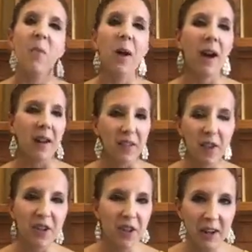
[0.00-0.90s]
Well, if
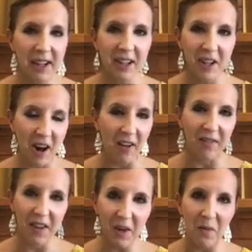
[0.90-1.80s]
you're starting to not
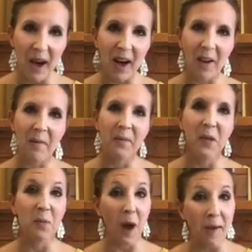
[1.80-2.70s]
feel well,
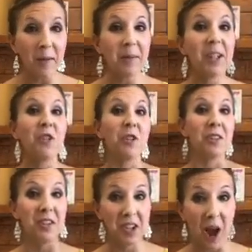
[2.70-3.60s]
you probably
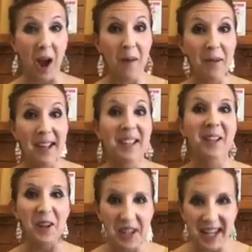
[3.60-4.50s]
should start
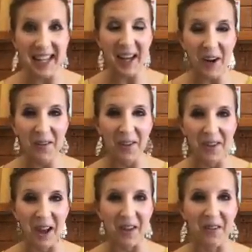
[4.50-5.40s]
taking care of
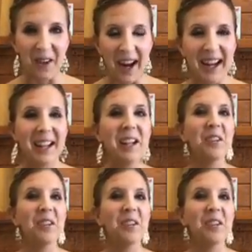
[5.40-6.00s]
yourself, right?